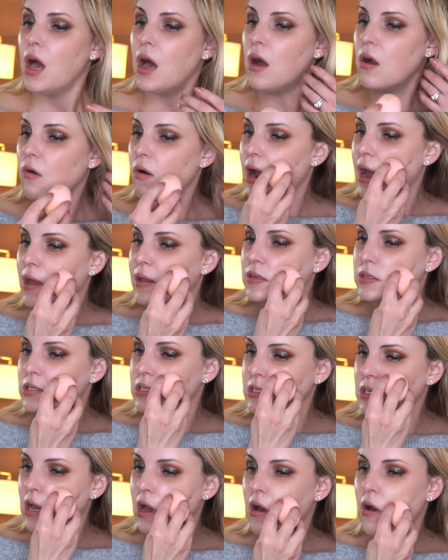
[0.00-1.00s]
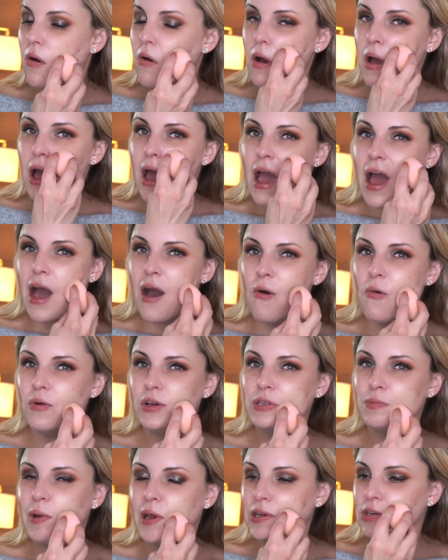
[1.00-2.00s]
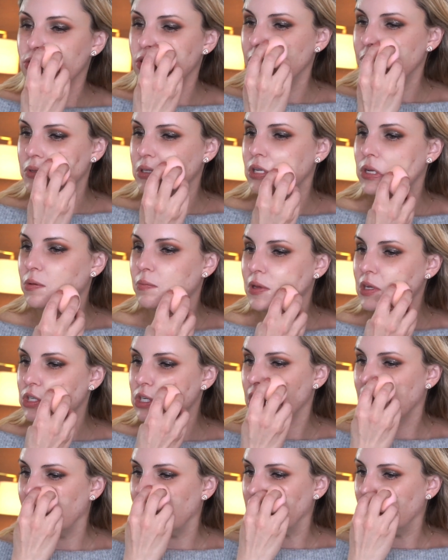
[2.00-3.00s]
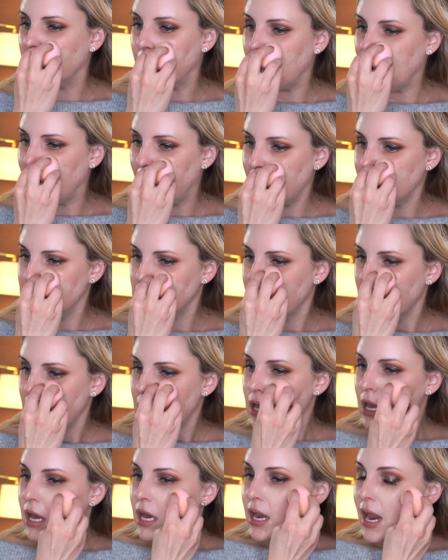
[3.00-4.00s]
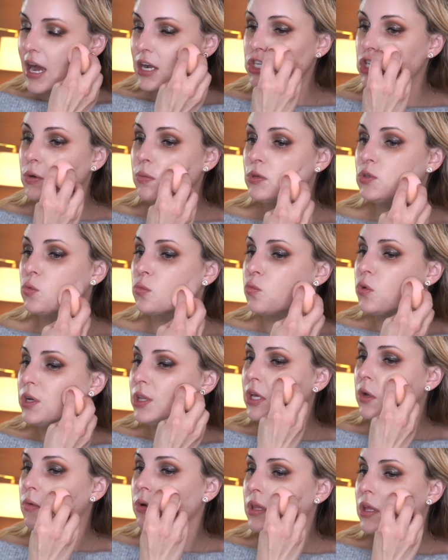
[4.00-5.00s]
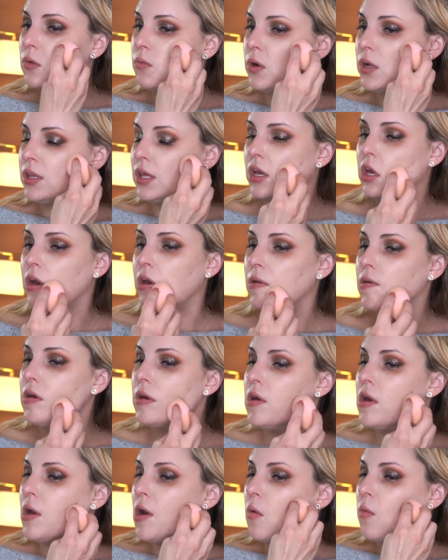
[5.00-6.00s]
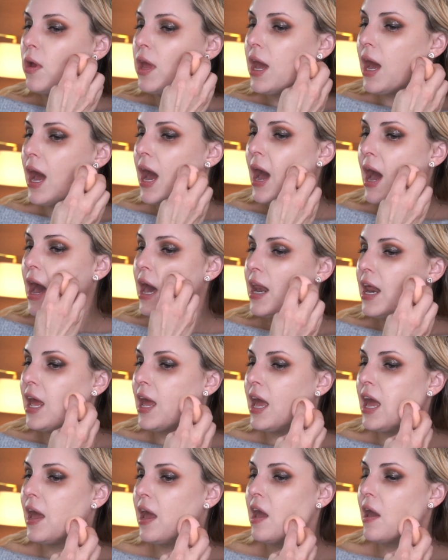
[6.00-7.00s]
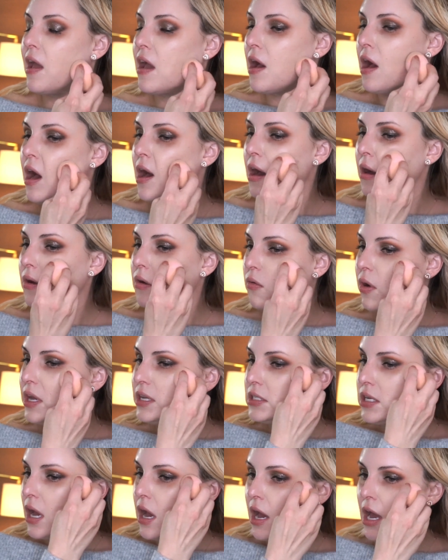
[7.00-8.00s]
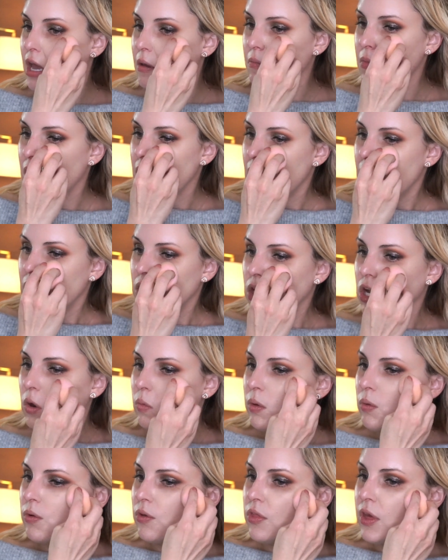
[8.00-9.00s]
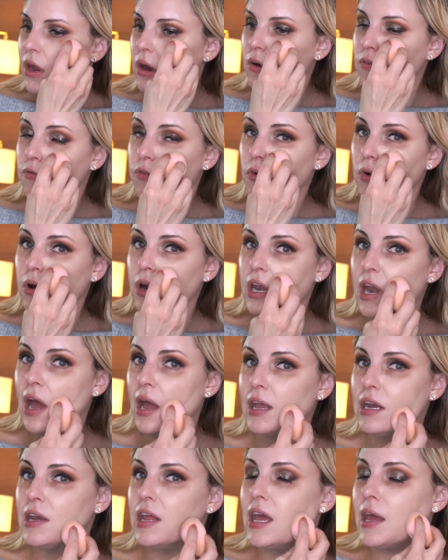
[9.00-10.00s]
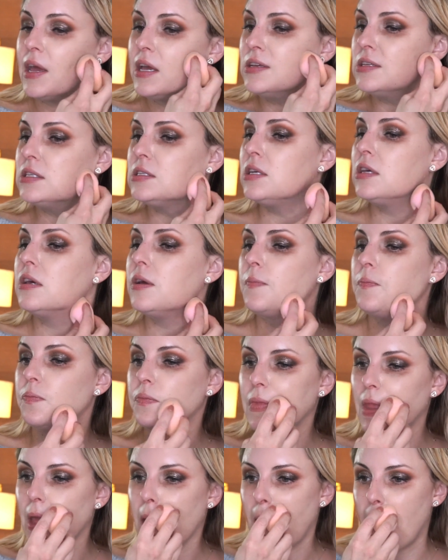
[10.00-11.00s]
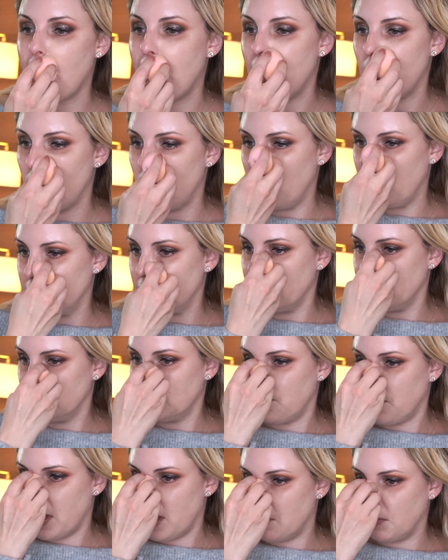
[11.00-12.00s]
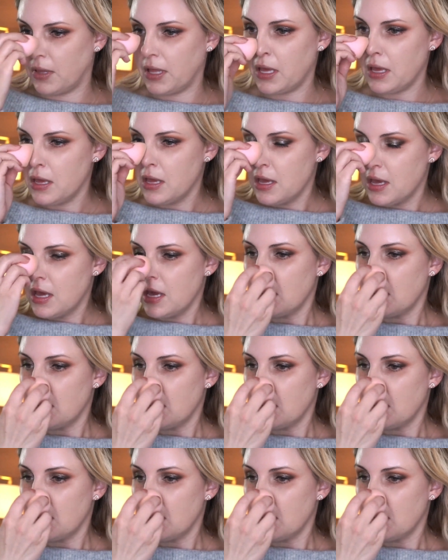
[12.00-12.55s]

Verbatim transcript: All right, so how was my trip to Michigan, you might ask? It actually was really, really, really good. We had a great time. You know, we were there for 9 days with his family.